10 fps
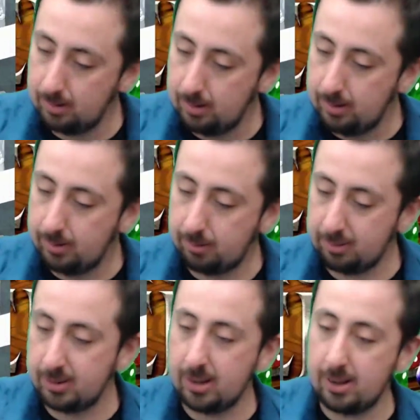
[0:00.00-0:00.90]
So he's
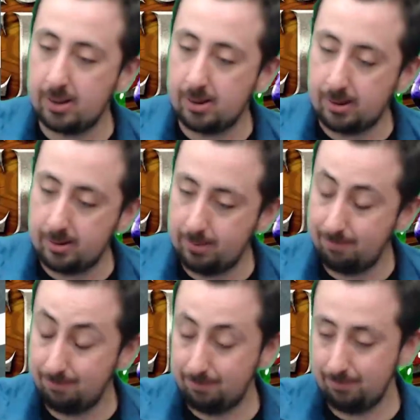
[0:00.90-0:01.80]
going to get a card,
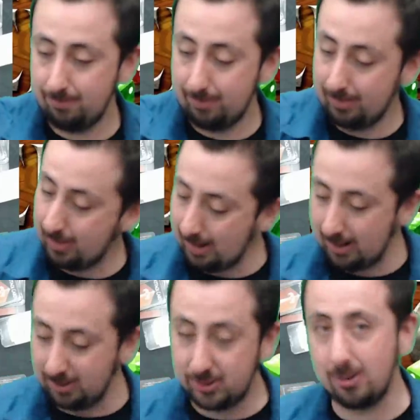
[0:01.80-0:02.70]

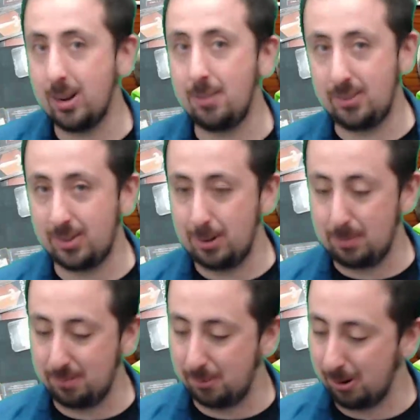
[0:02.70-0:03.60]
and sure enough, it's going to be
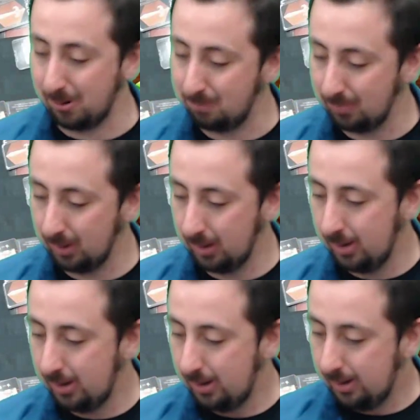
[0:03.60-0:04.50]
a 4.
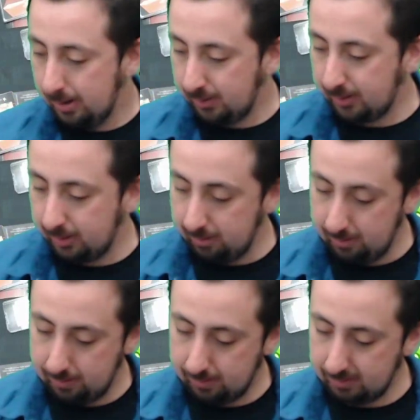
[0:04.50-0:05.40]
So
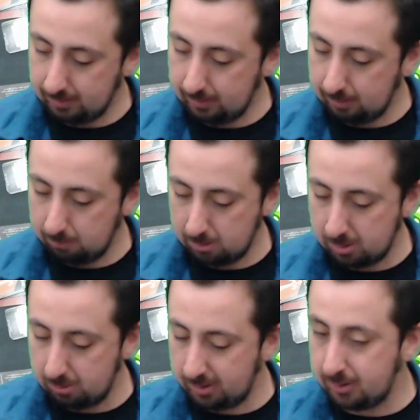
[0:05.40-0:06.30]
we're
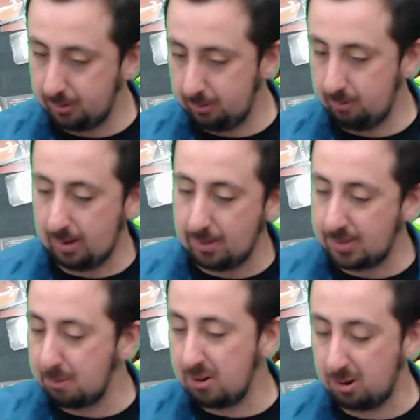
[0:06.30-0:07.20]
going to, now that
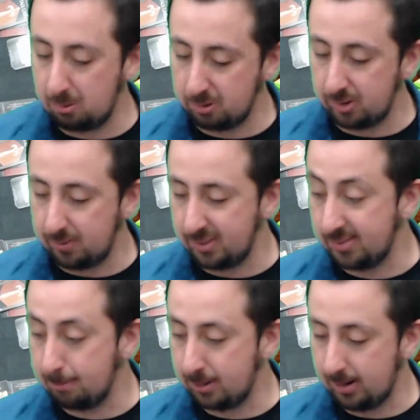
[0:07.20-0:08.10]
they would all resolve at the
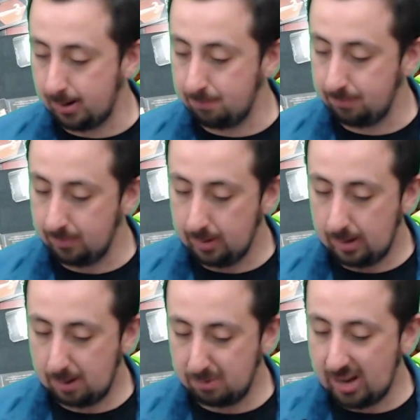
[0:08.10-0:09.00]
same time,
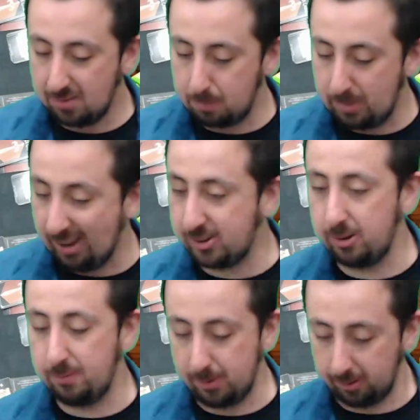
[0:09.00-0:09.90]
I'm going to have the mage go
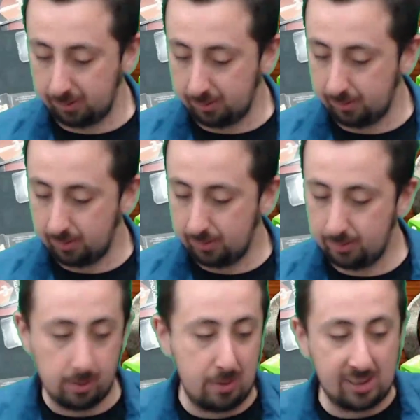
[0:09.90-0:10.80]
first.
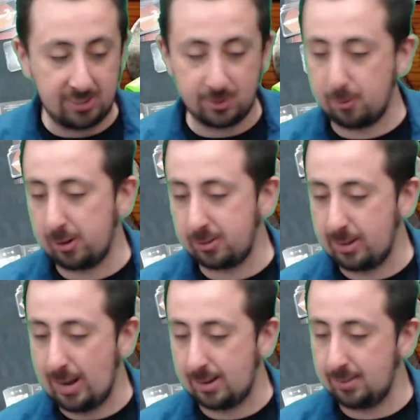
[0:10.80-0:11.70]
So the mage's frost
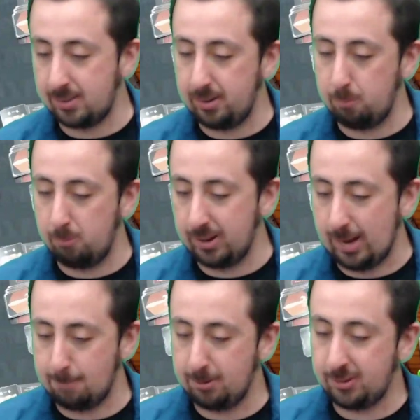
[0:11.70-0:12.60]
attack is going to do 1
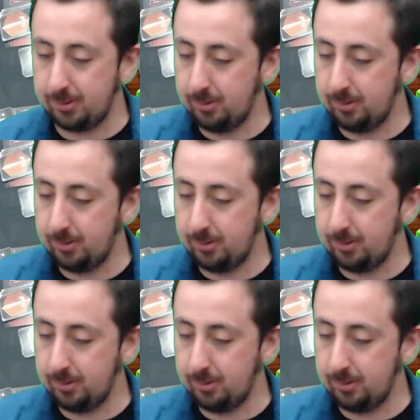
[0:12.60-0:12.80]
damage.